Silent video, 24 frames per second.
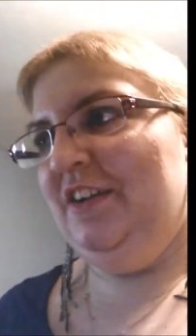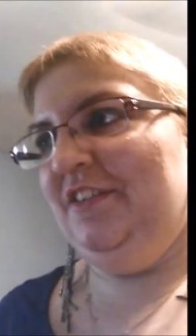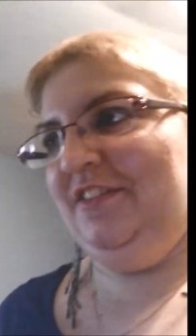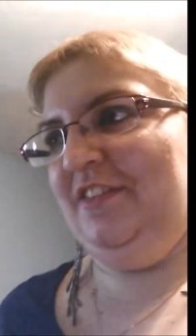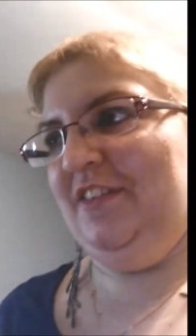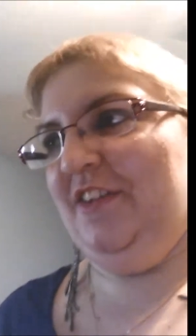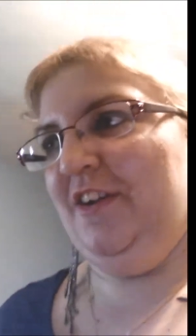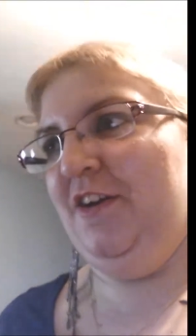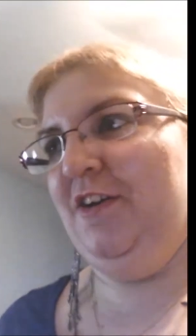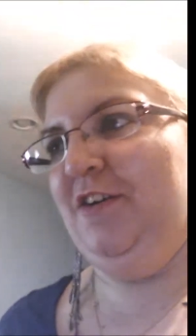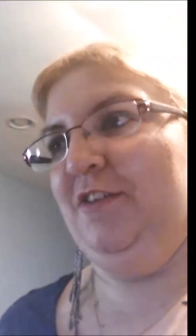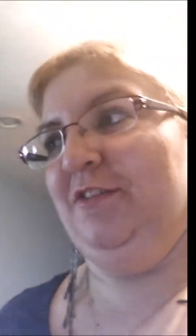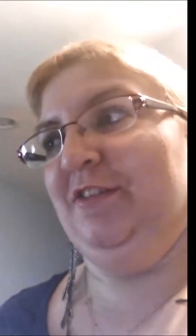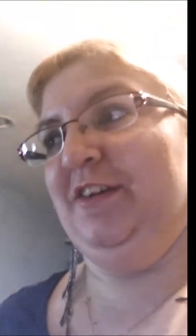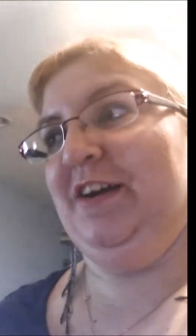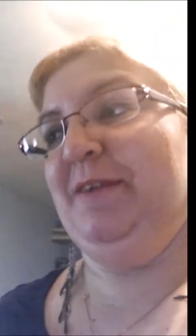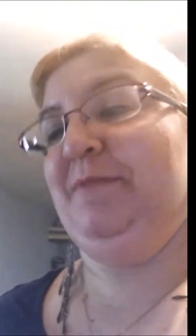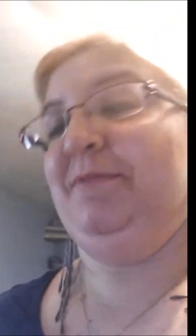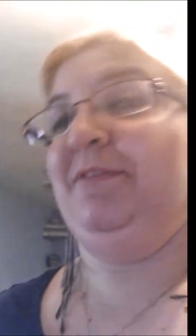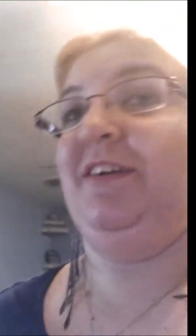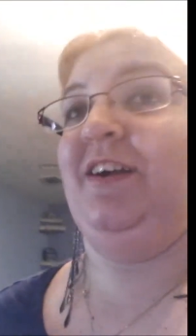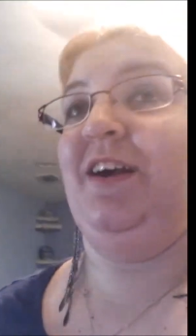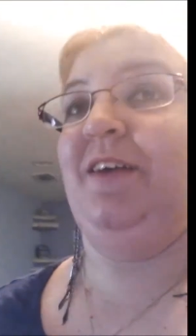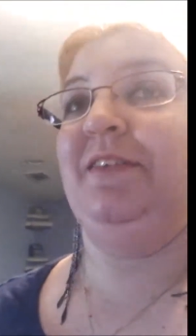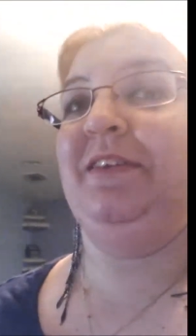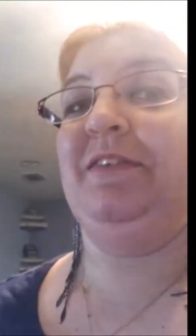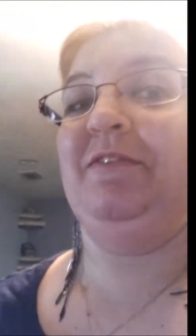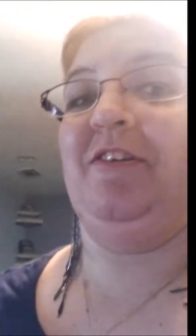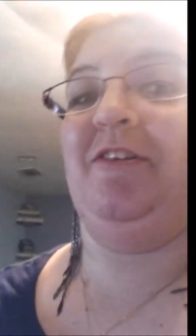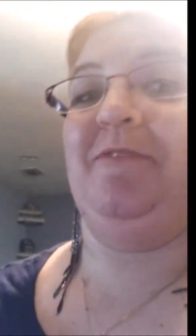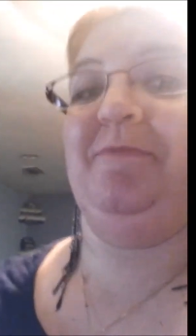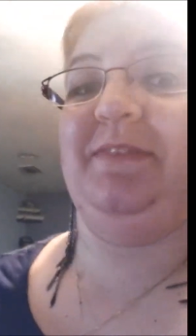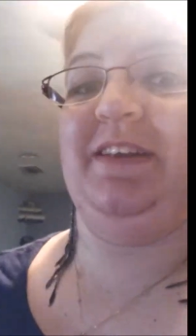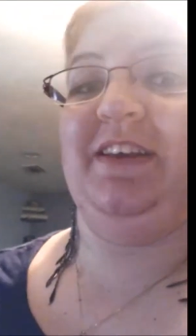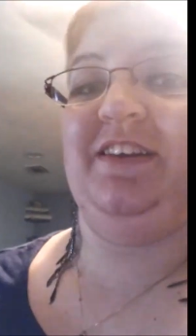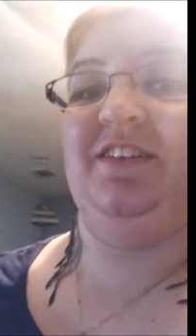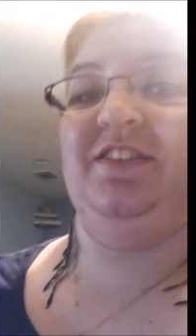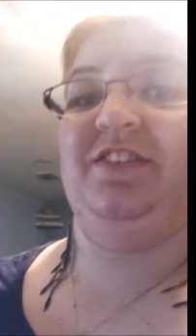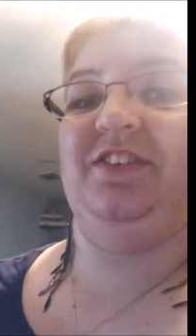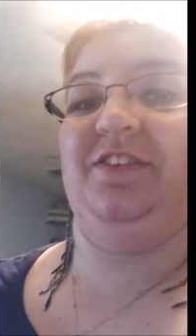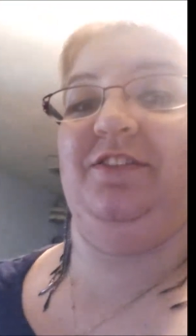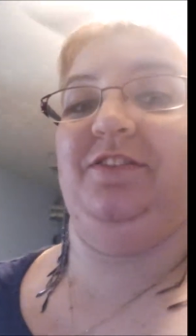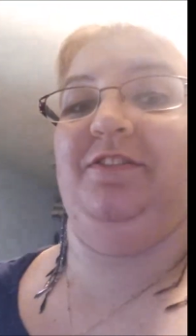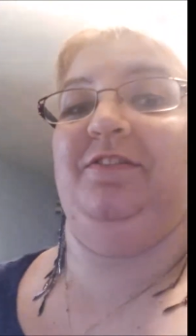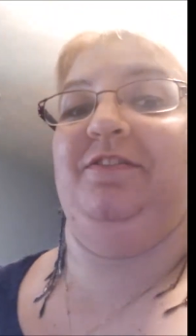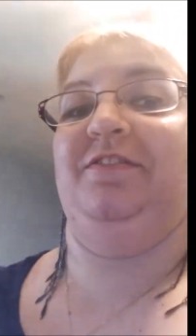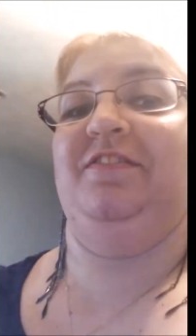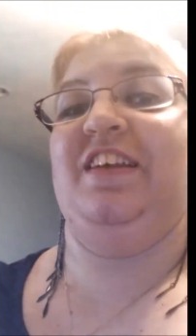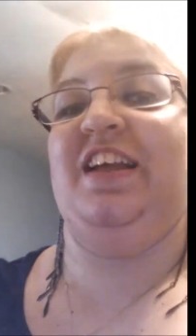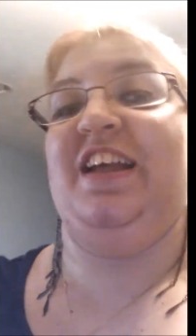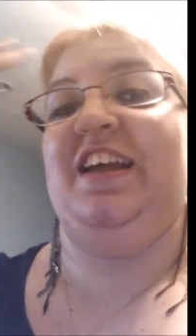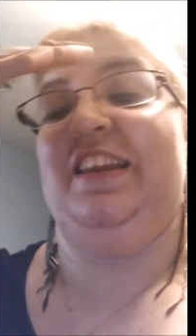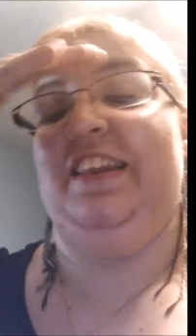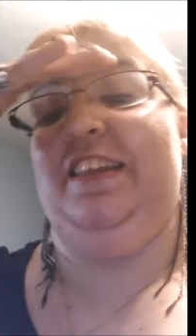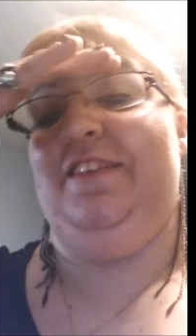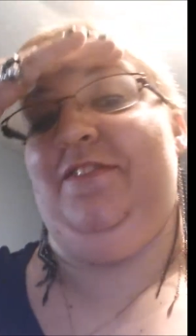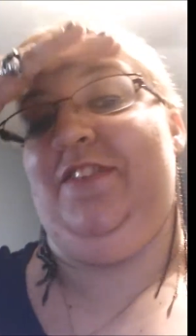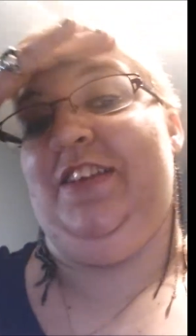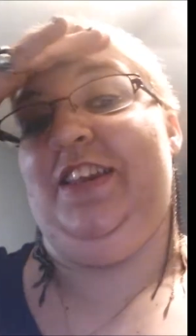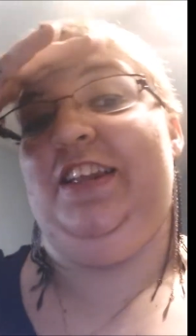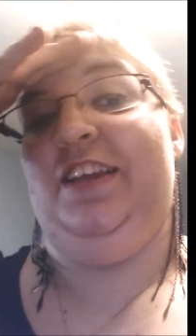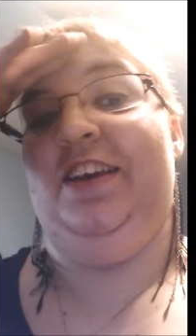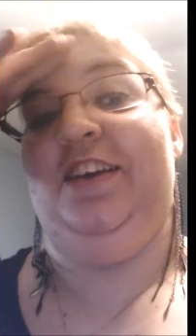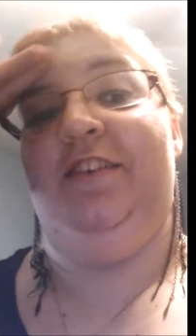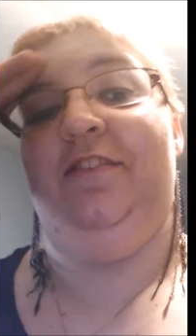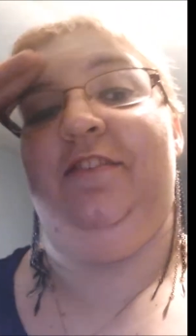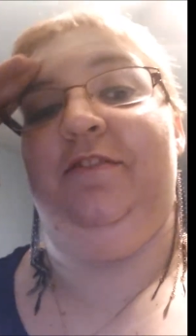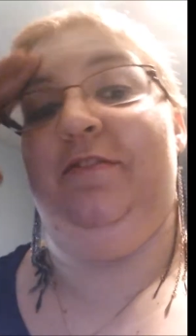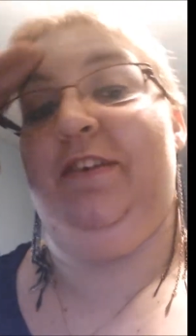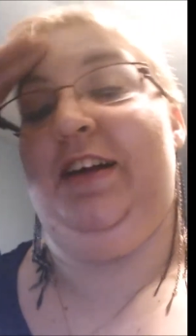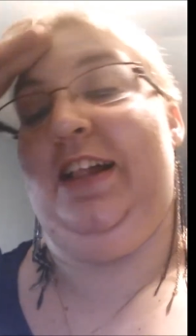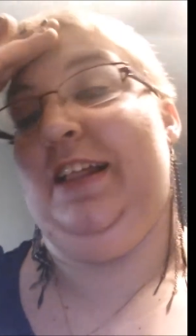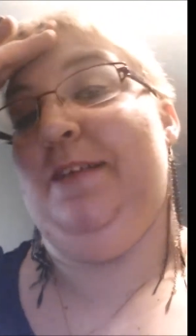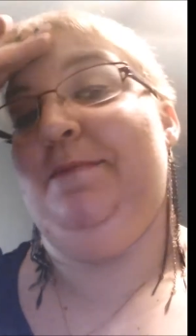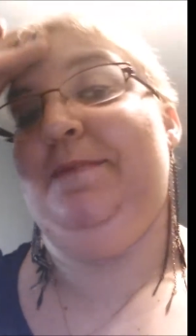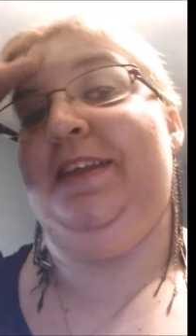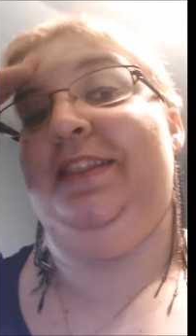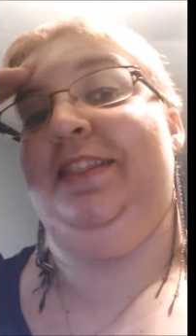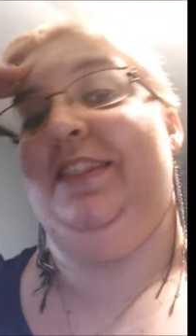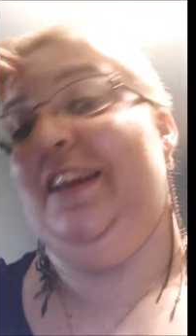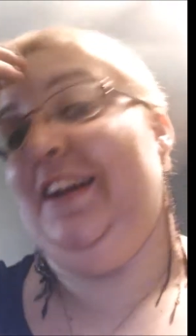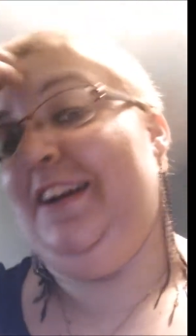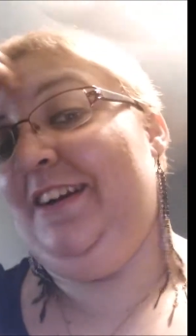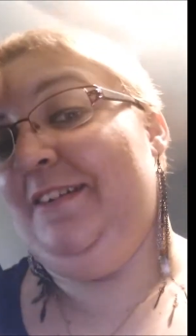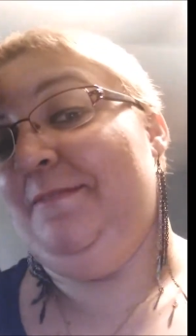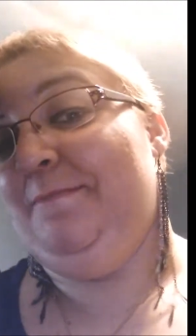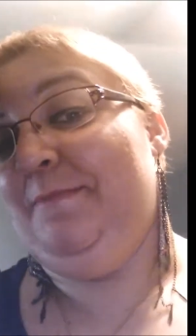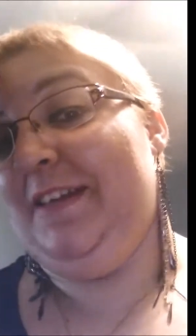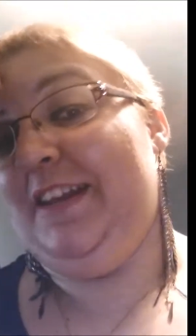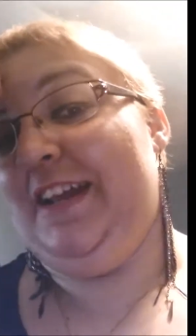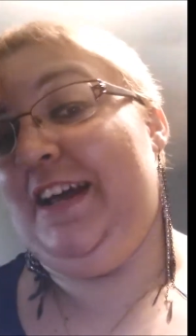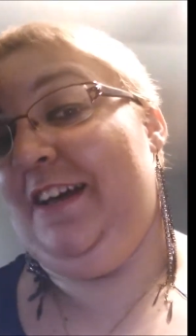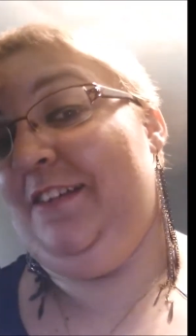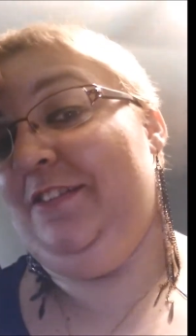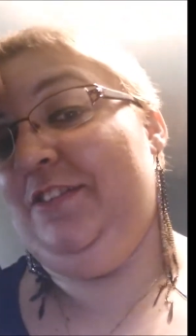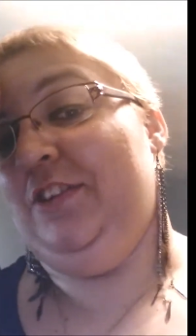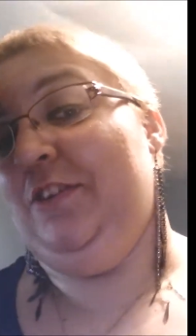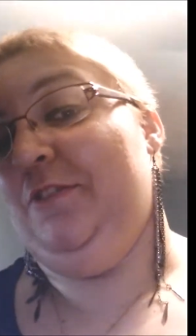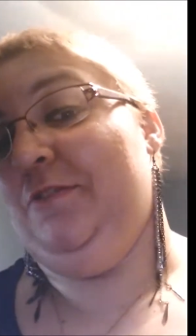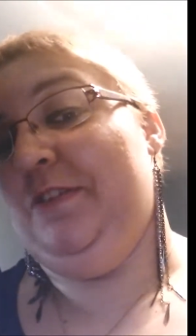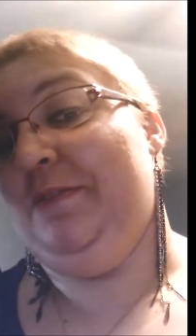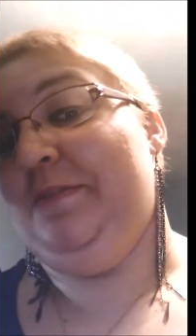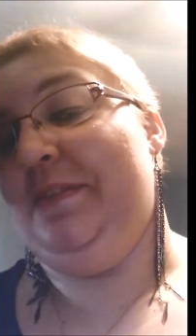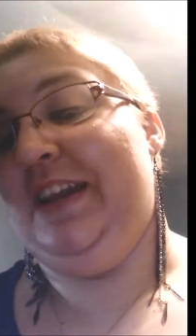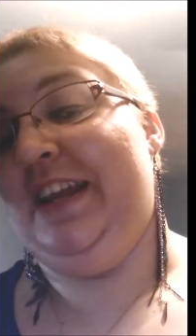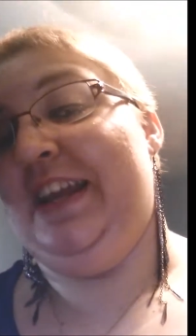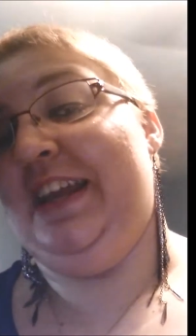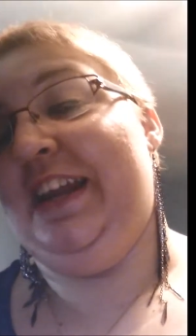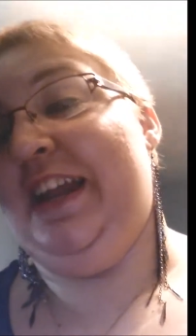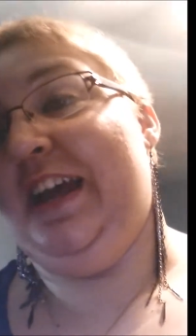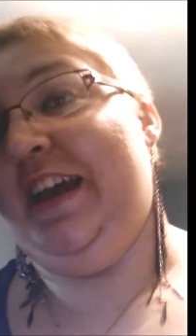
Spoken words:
So I probably won't be able to do any video while I'm in there, but I'll do one when I get